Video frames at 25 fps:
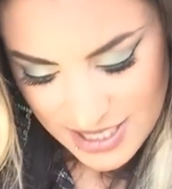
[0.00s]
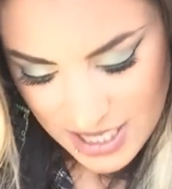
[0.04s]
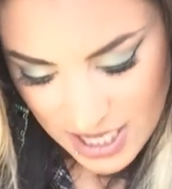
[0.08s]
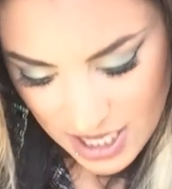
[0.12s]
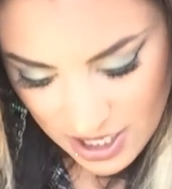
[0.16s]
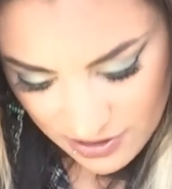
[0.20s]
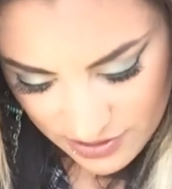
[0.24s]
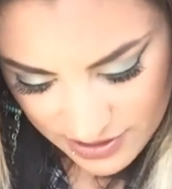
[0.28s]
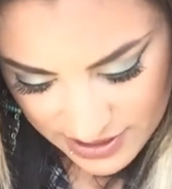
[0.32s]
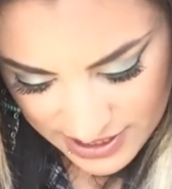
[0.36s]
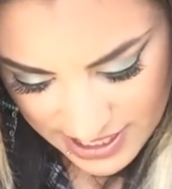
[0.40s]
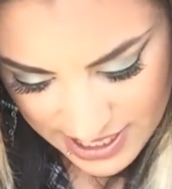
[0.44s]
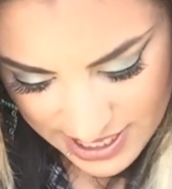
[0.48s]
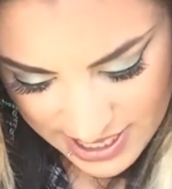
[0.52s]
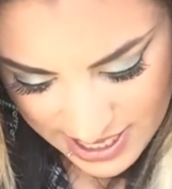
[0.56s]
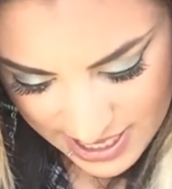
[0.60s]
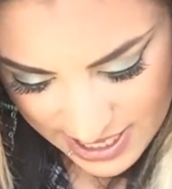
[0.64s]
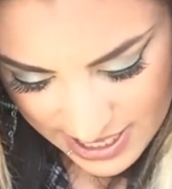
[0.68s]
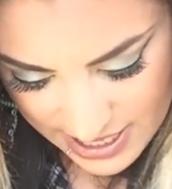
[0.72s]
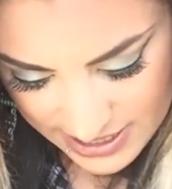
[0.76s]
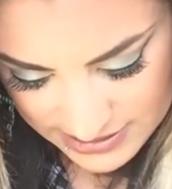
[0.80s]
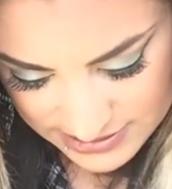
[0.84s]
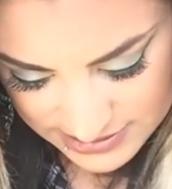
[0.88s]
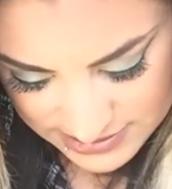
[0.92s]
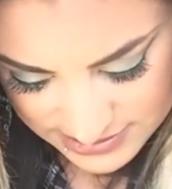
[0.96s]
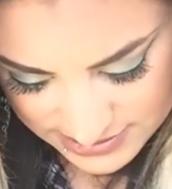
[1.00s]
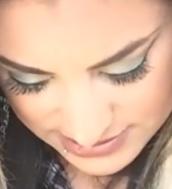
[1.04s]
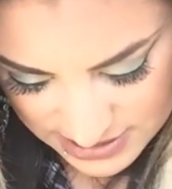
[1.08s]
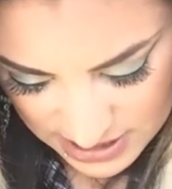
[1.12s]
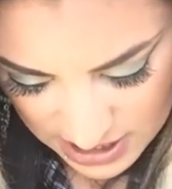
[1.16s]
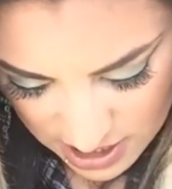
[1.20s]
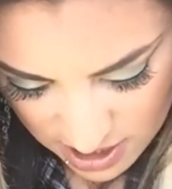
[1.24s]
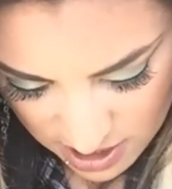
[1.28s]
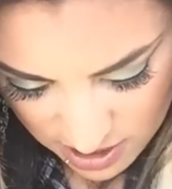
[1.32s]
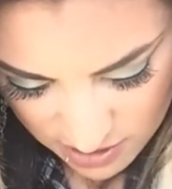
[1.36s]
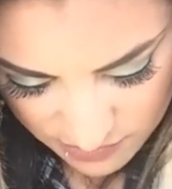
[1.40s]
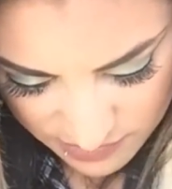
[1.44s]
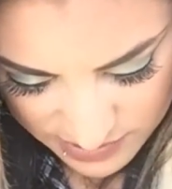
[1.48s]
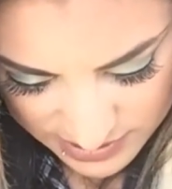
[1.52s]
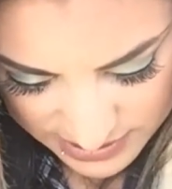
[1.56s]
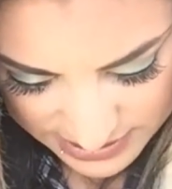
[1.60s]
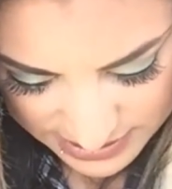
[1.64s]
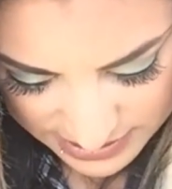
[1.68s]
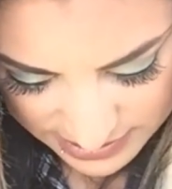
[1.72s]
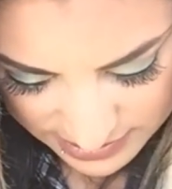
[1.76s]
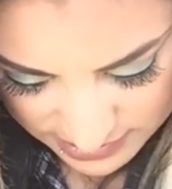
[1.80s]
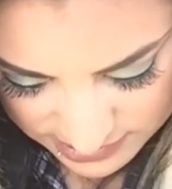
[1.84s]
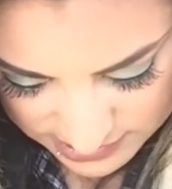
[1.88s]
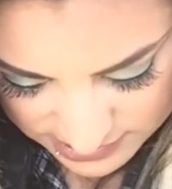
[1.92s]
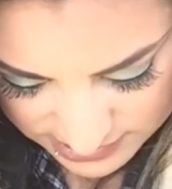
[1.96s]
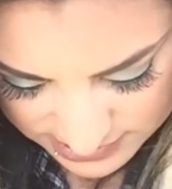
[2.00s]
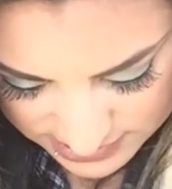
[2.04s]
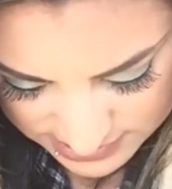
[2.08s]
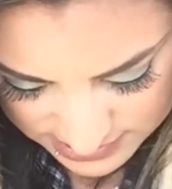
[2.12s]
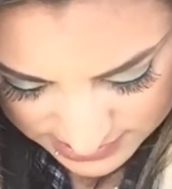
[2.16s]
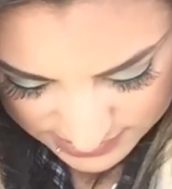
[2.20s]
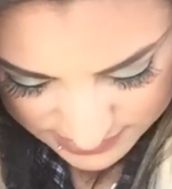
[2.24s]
Okay, so what else?